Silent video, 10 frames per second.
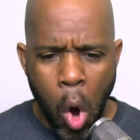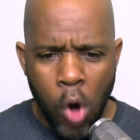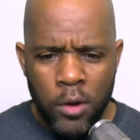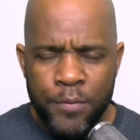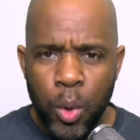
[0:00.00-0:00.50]

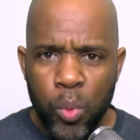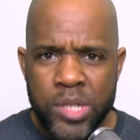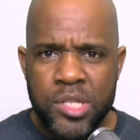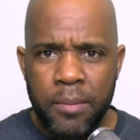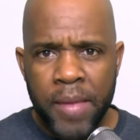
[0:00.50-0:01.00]
All of the
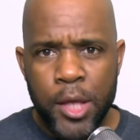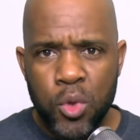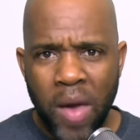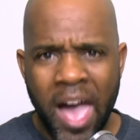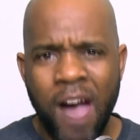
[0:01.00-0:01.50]
wisdom that
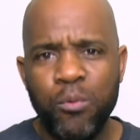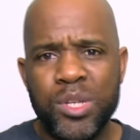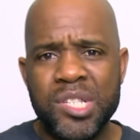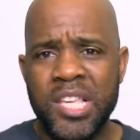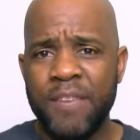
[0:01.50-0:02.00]
you have
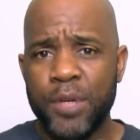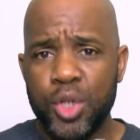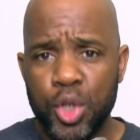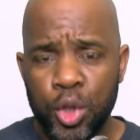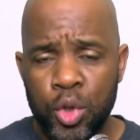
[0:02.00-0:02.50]
was
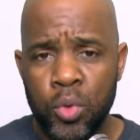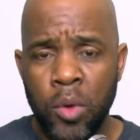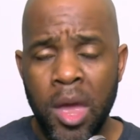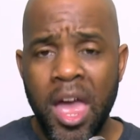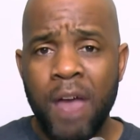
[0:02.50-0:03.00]
given to you.
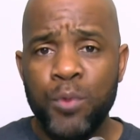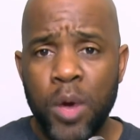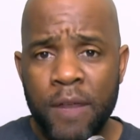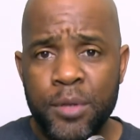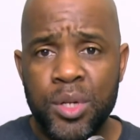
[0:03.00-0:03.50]
Have
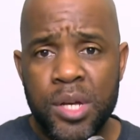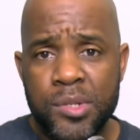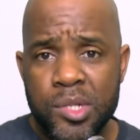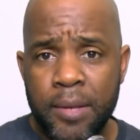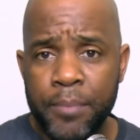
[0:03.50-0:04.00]
you ever
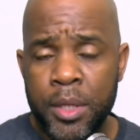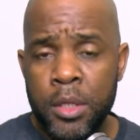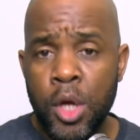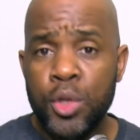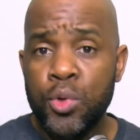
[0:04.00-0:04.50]
done
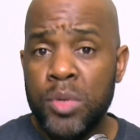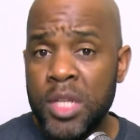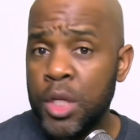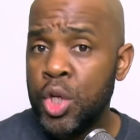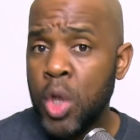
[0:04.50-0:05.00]
something you
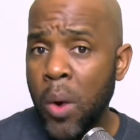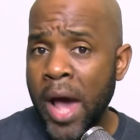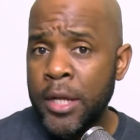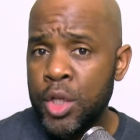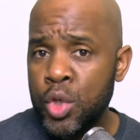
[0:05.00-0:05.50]
didn't know
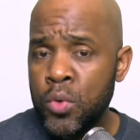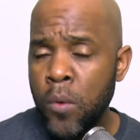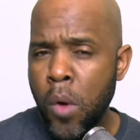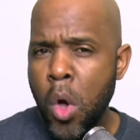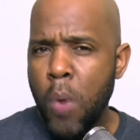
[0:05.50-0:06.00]
how to
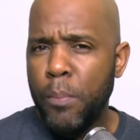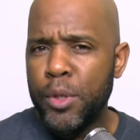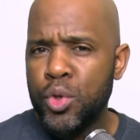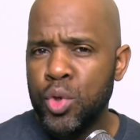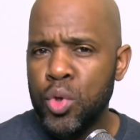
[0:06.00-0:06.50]
do,
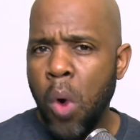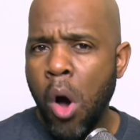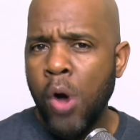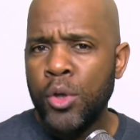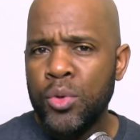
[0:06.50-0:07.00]
but you knew
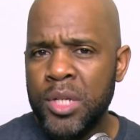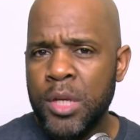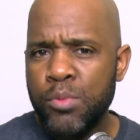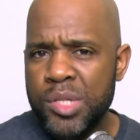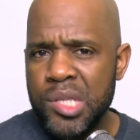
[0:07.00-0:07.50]
all you
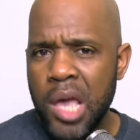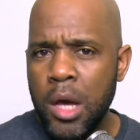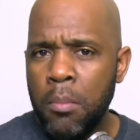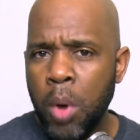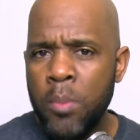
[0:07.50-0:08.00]
did was
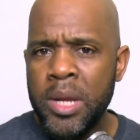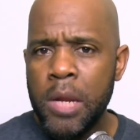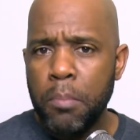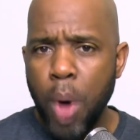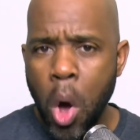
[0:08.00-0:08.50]
take a moment
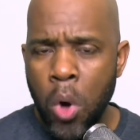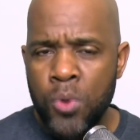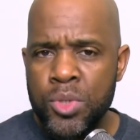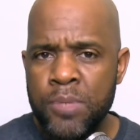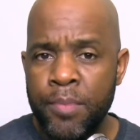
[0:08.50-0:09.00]
and
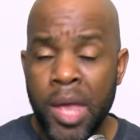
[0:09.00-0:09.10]
pause,